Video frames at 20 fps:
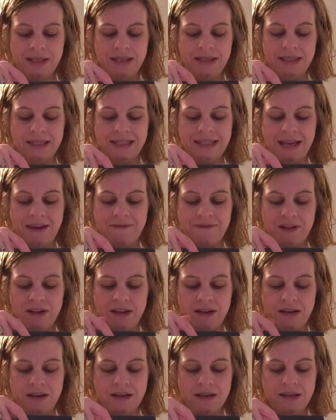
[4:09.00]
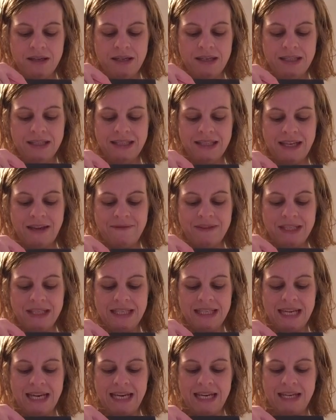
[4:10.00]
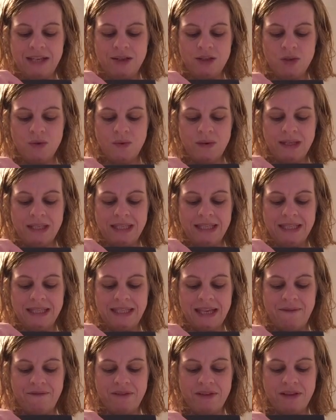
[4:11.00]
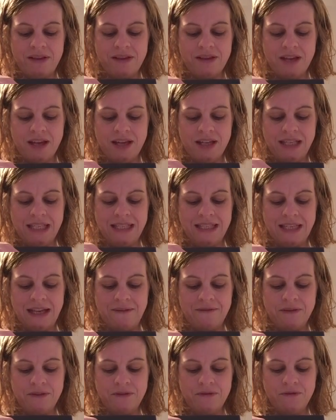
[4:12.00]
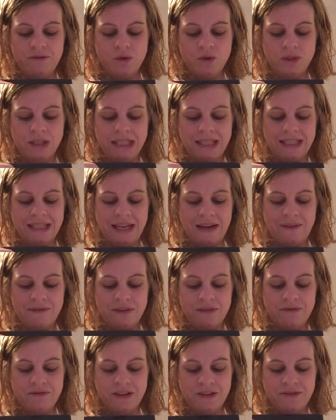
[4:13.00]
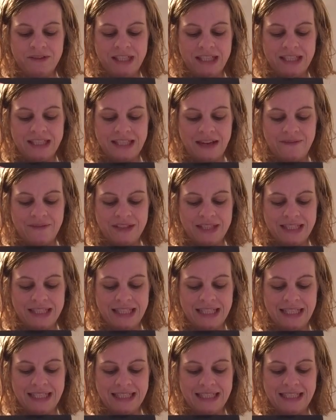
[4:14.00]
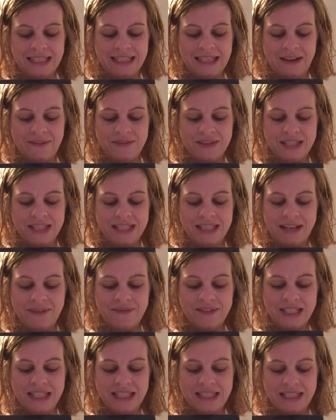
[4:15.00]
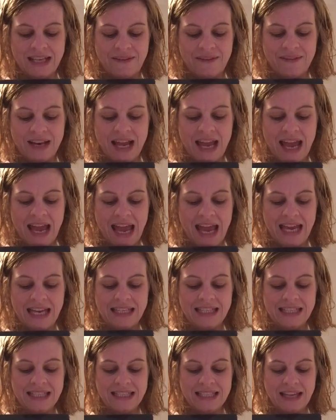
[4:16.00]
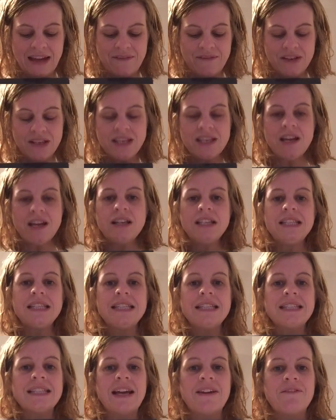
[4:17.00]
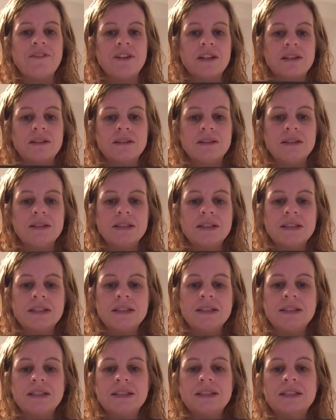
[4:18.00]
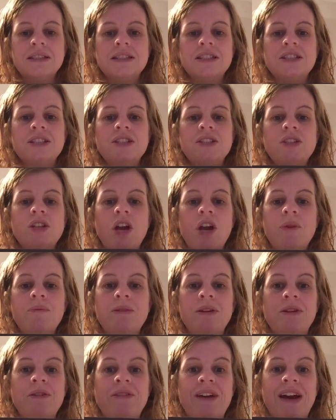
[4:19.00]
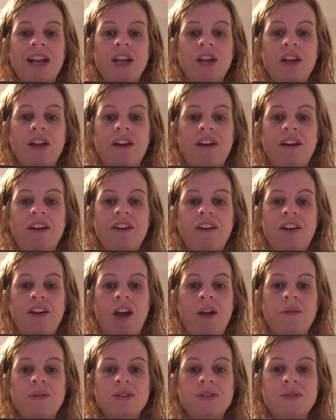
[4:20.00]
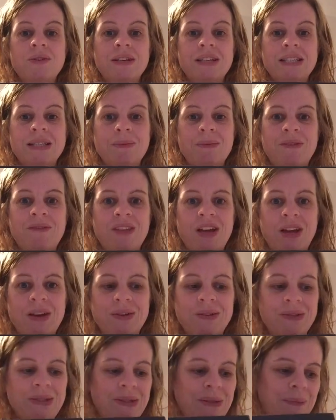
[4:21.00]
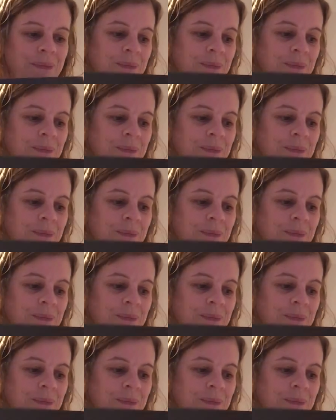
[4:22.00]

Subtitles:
7, 17, 27, 37, 47, 57, 67, 77, 87, 97. So hopefully you've had a go at doing some of those.